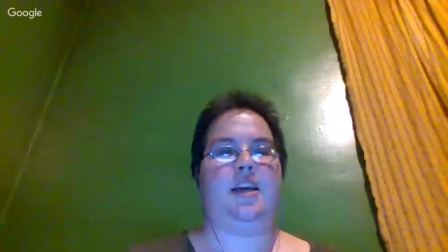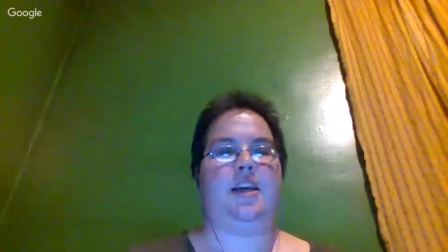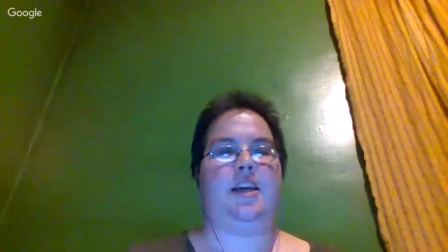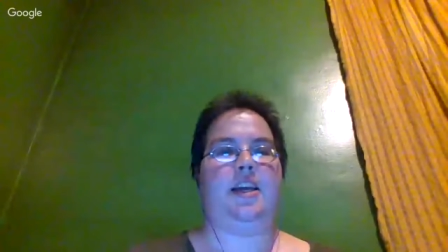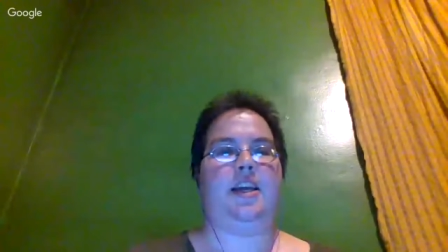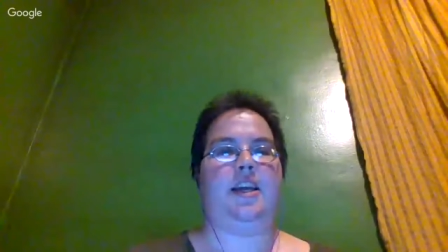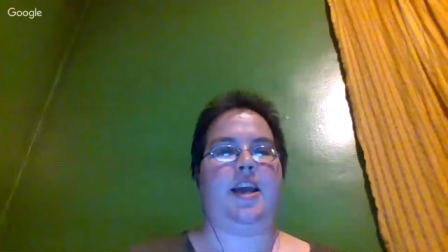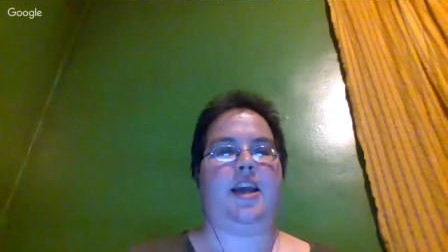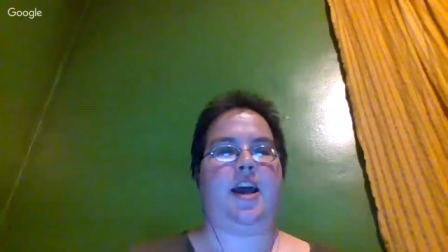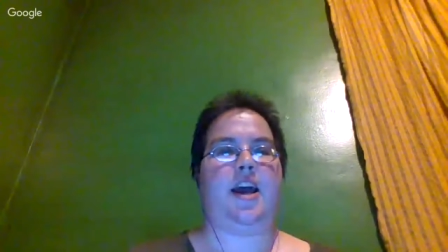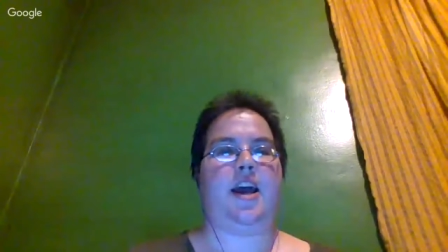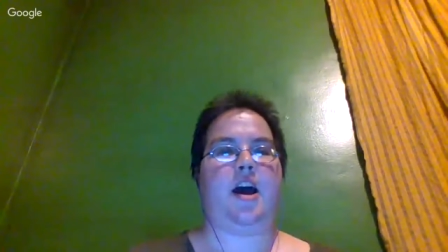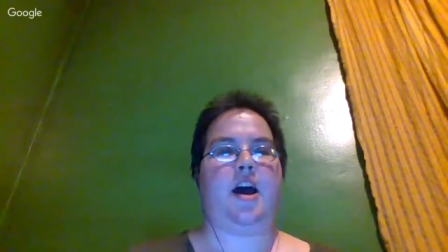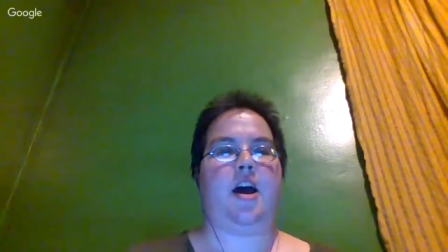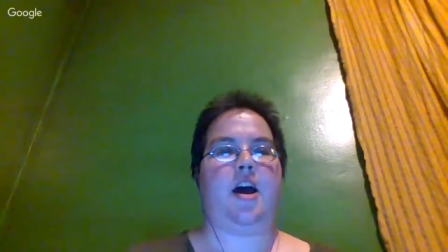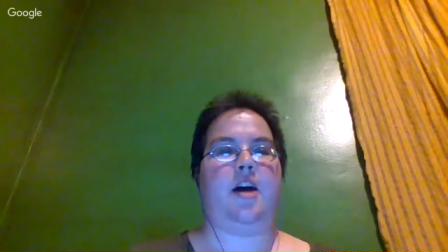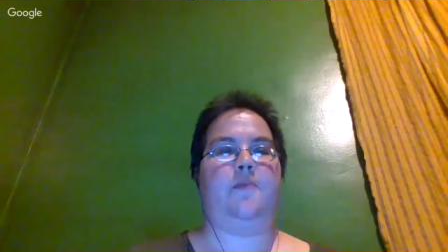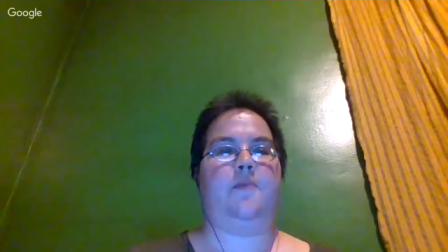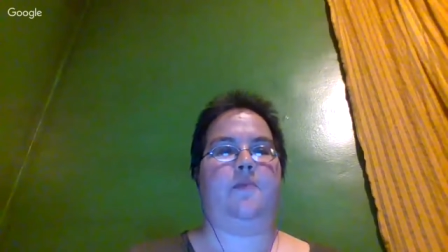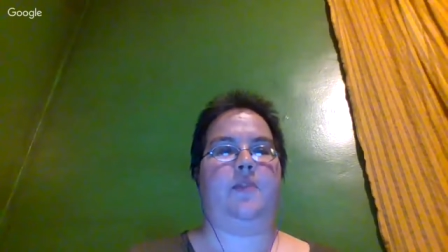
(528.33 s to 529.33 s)

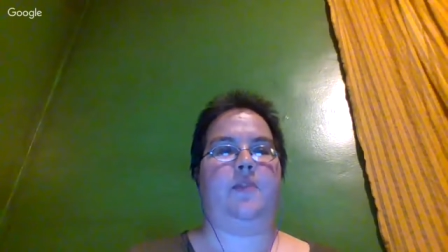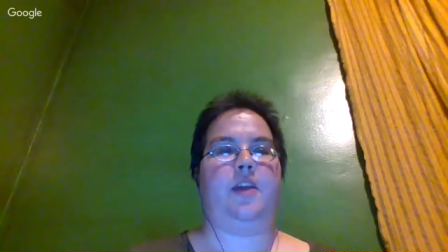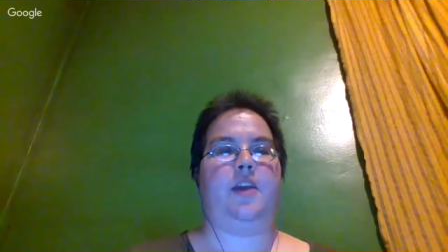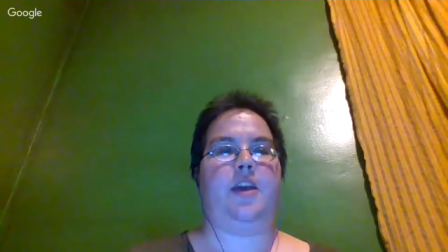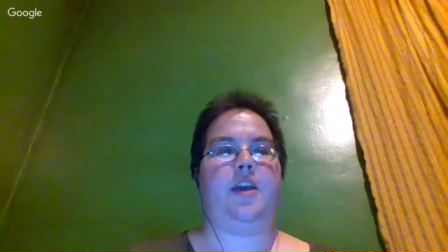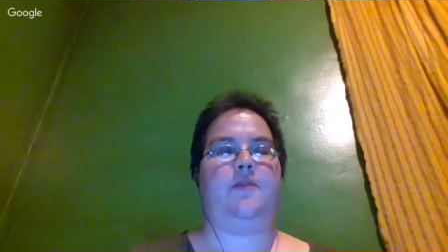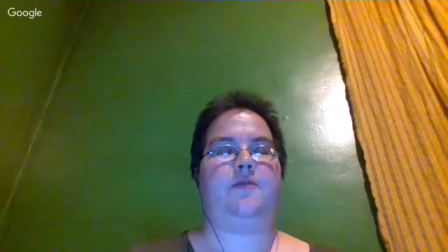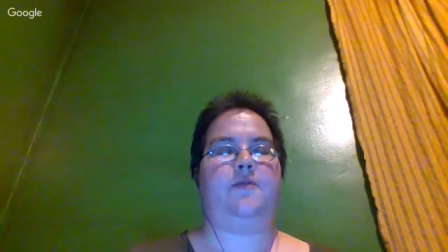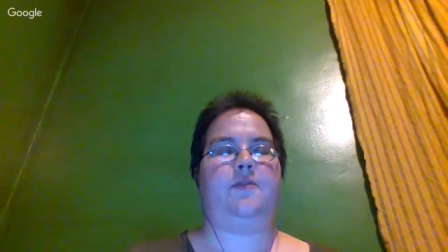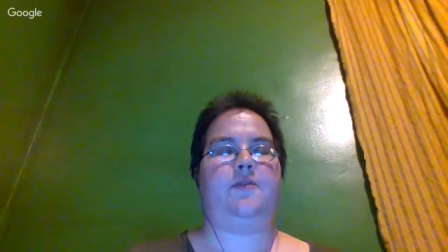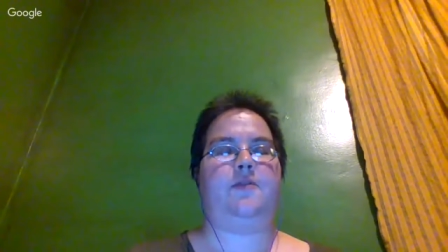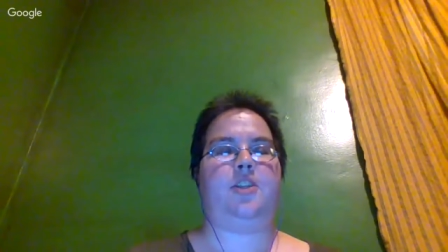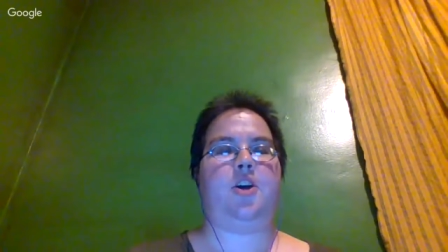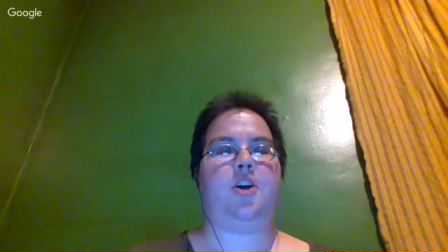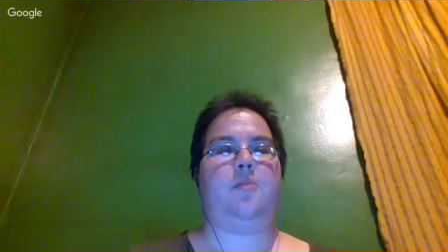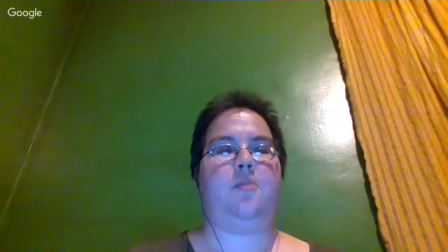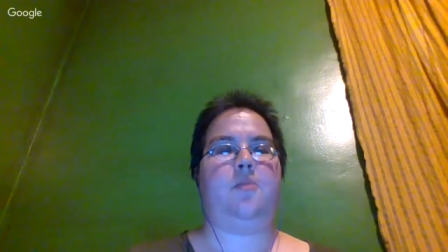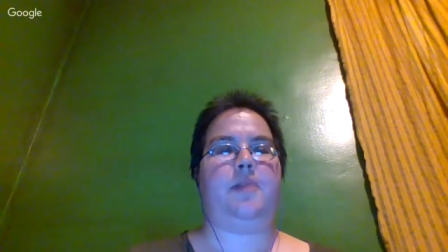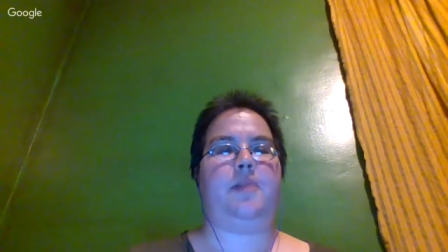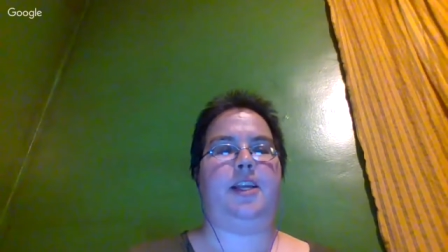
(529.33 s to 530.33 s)
Yeah, if
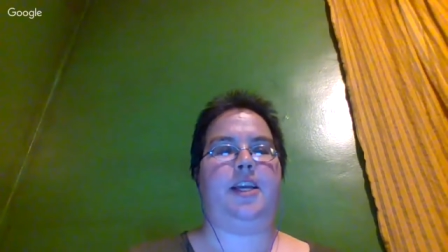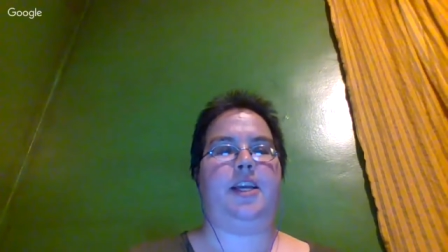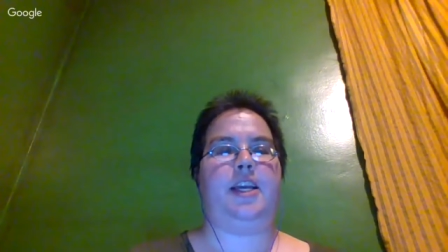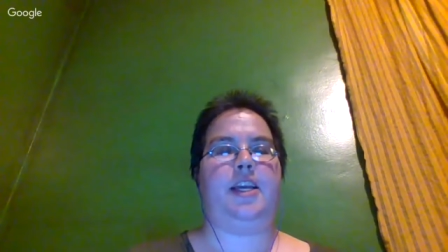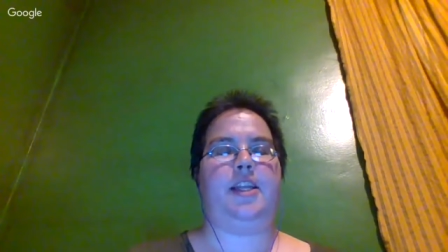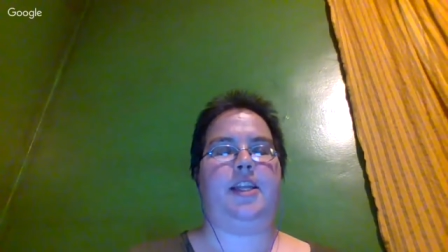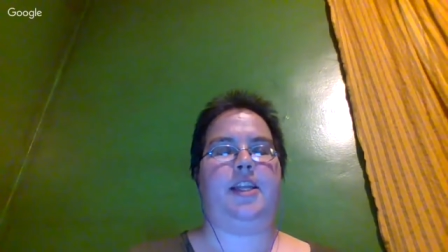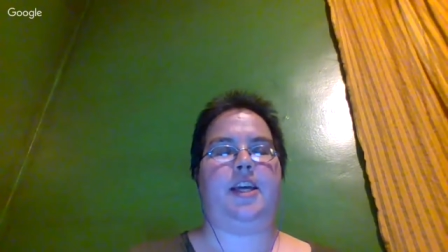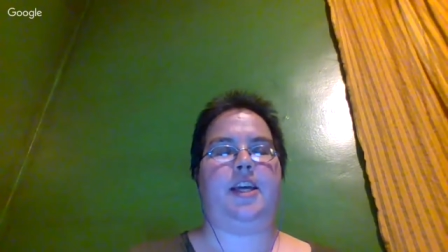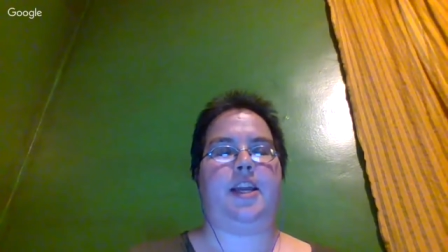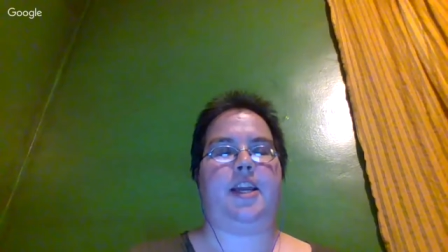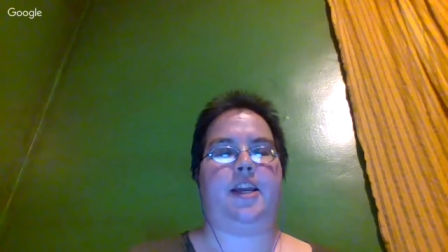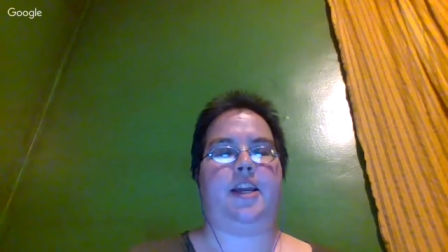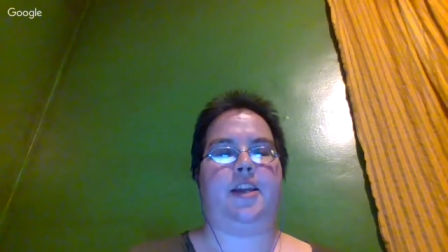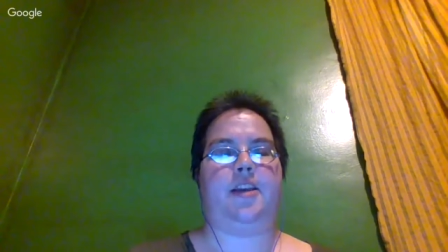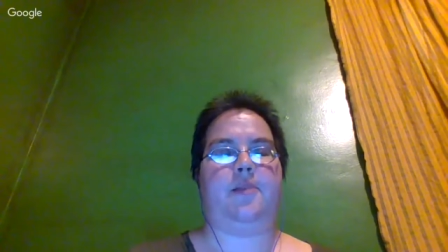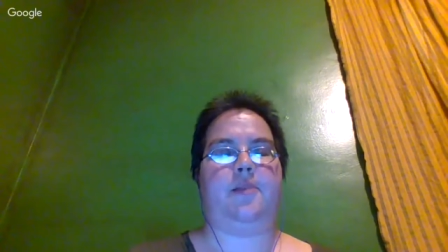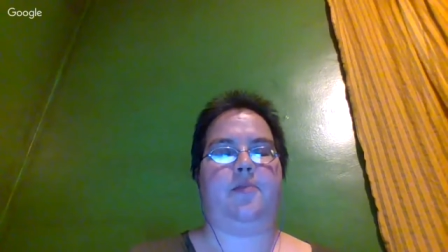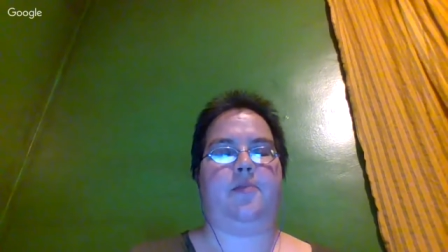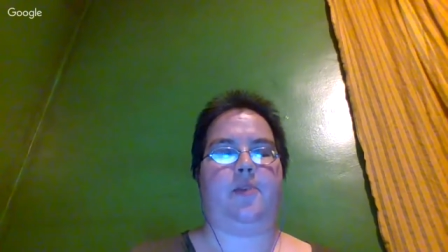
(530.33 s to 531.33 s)
Tobin Heath had
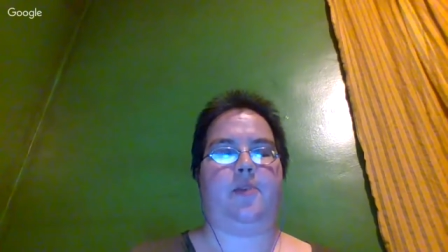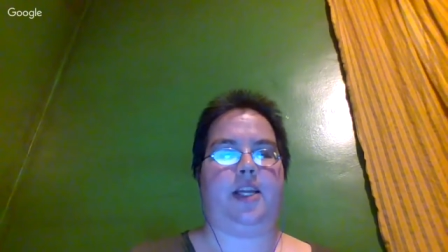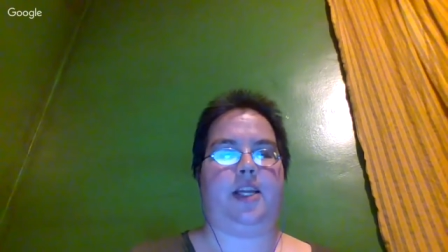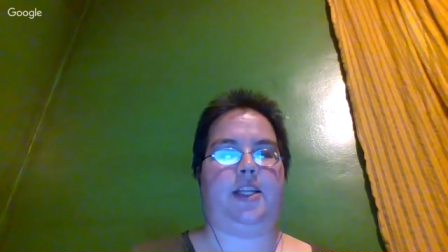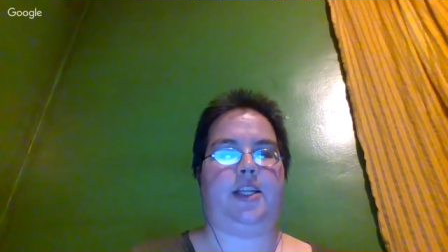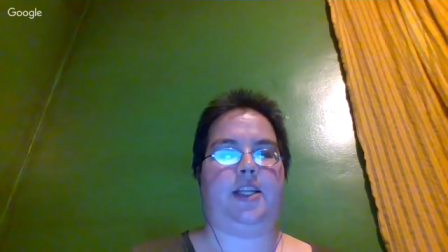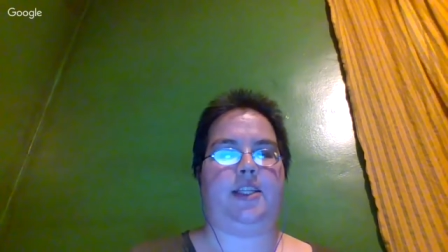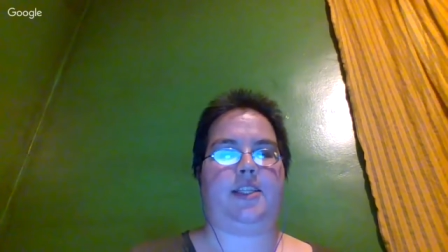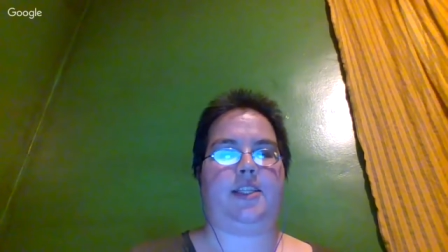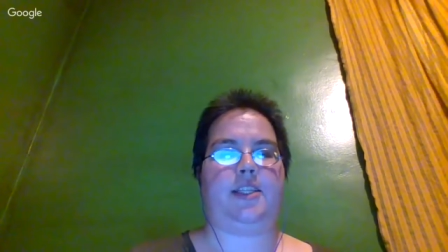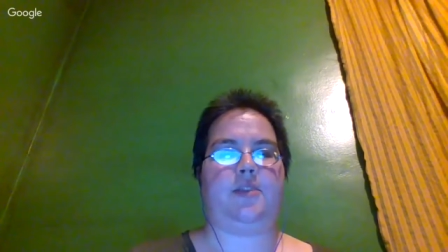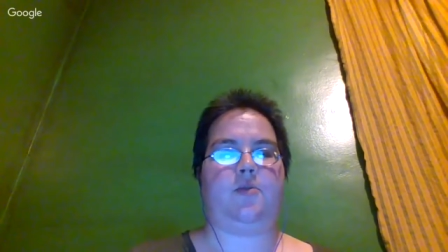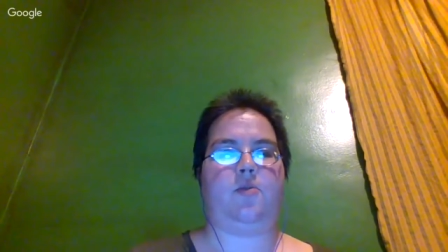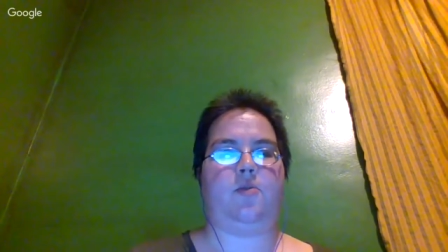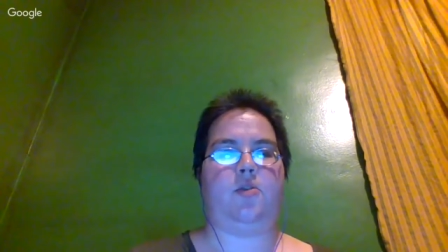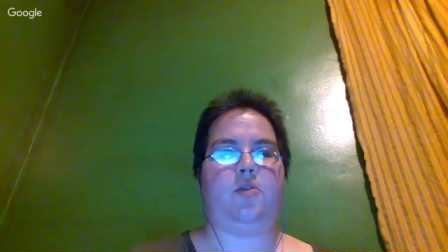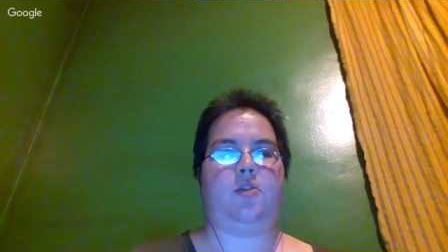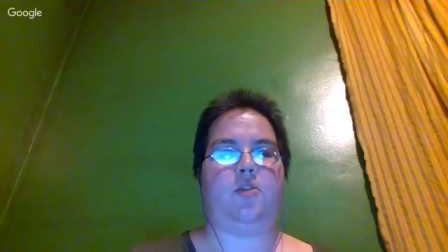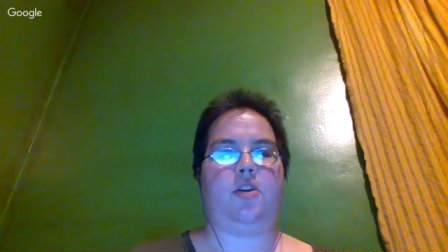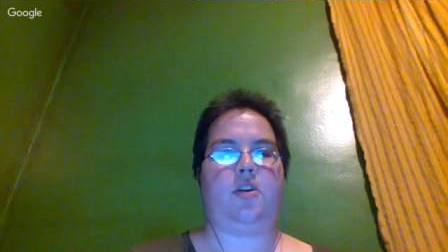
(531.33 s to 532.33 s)
ended up winning this
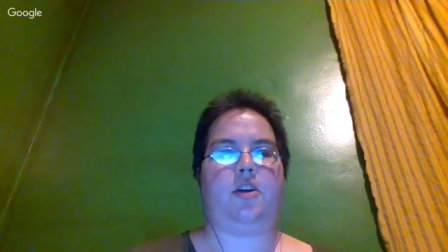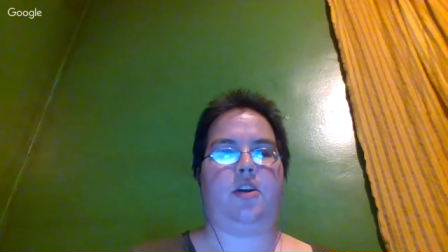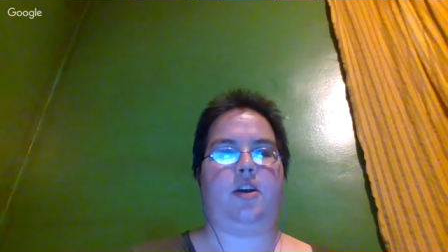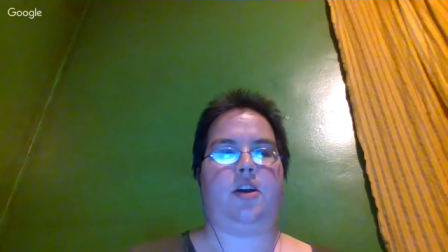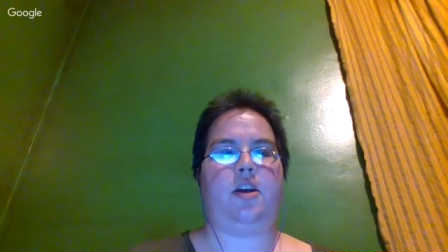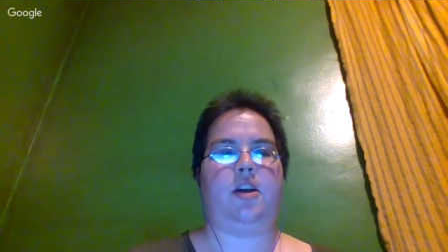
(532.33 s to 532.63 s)
award,